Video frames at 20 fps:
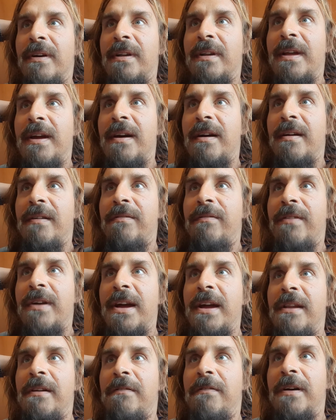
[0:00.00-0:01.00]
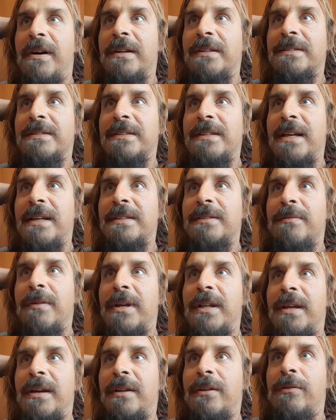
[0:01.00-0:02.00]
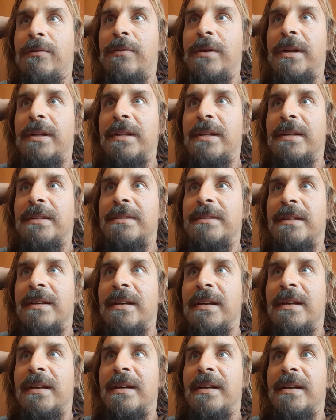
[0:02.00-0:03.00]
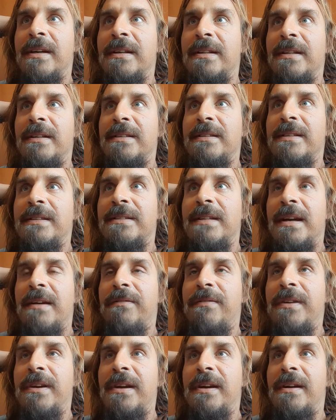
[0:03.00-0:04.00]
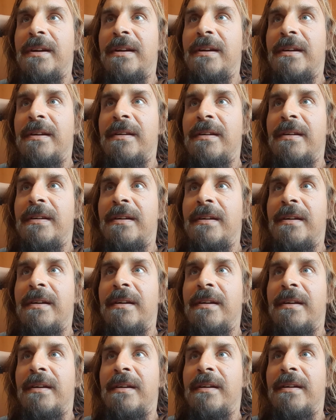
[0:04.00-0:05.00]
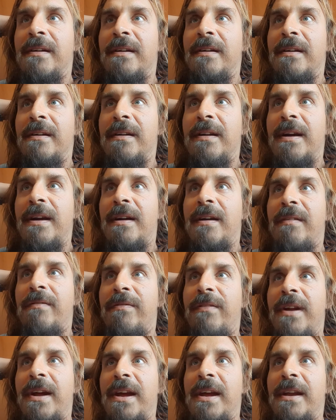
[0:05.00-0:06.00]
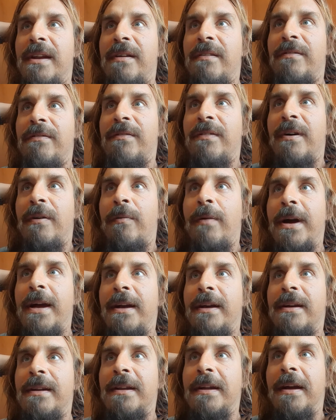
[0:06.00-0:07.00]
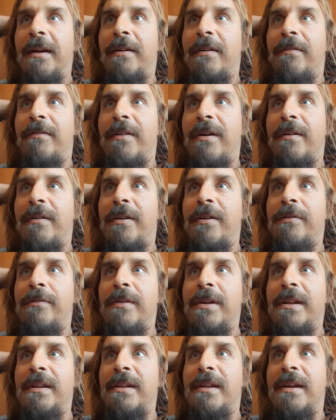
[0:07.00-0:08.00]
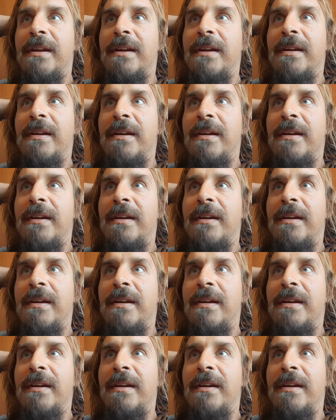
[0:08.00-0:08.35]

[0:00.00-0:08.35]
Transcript: They are afraid of us. That's why they are doing this. This is their fear. They are afraid of awakening, of our unity.